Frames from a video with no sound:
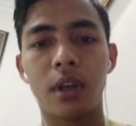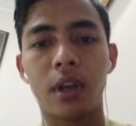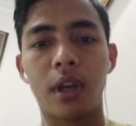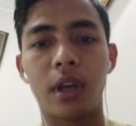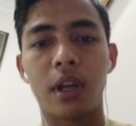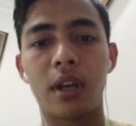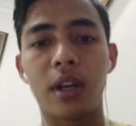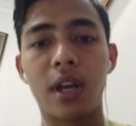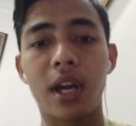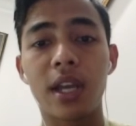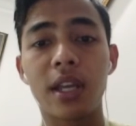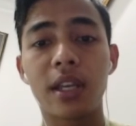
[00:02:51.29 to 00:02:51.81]

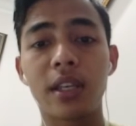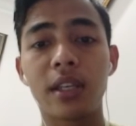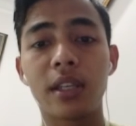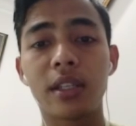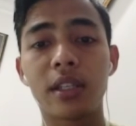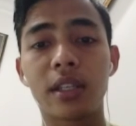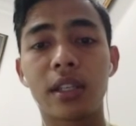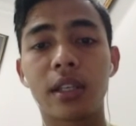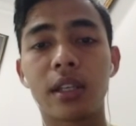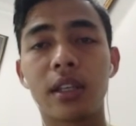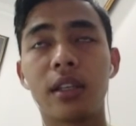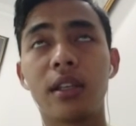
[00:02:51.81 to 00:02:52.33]
and I
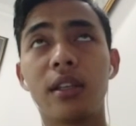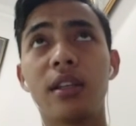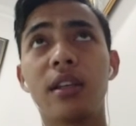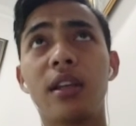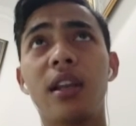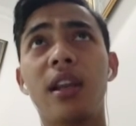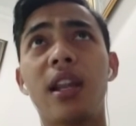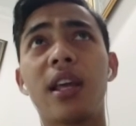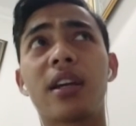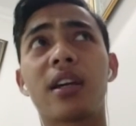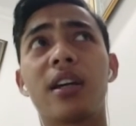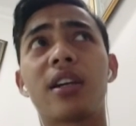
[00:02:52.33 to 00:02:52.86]

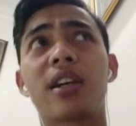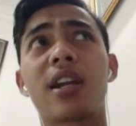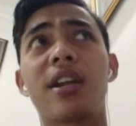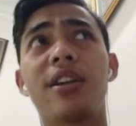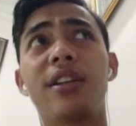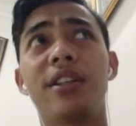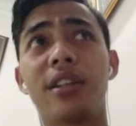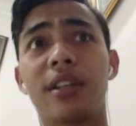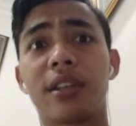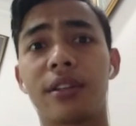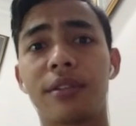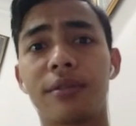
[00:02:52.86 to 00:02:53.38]
like
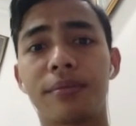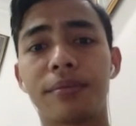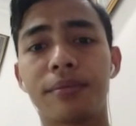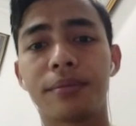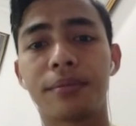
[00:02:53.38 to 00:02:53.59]
running.